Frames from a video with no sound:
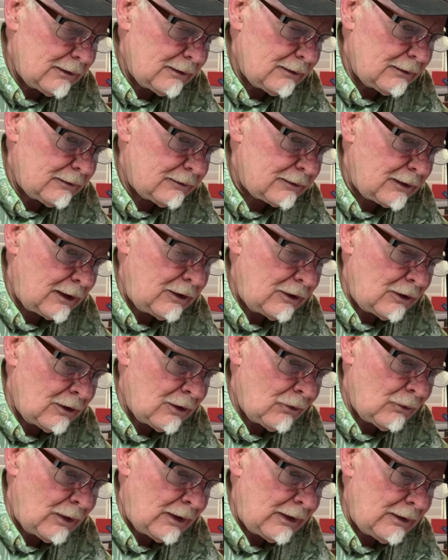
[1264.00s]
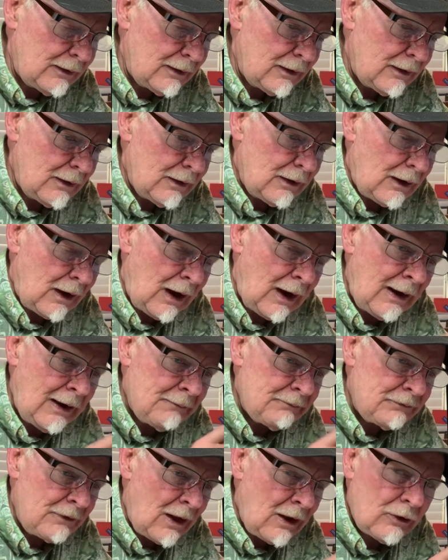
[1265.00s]
say, you know what? I
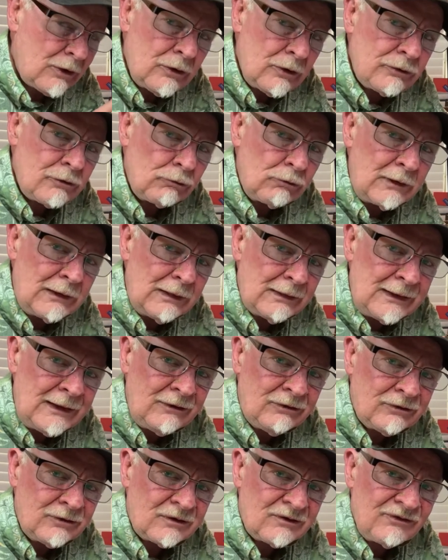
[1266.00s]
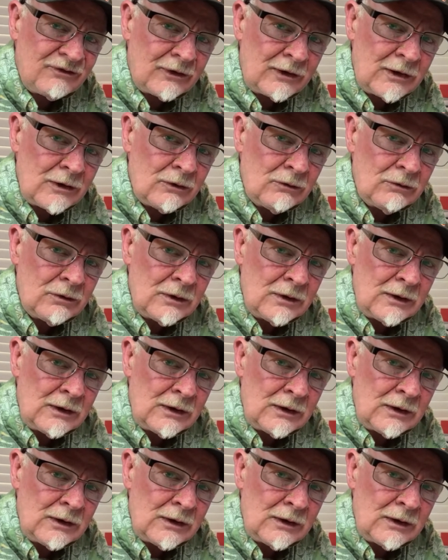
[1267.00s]
am not going to release this video